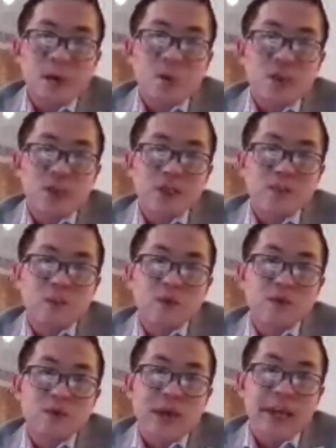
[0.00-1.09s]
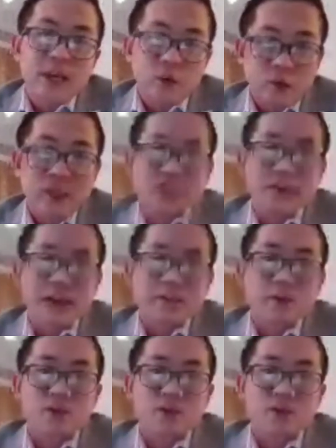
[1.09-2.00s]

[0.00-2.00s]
We just want to encourage them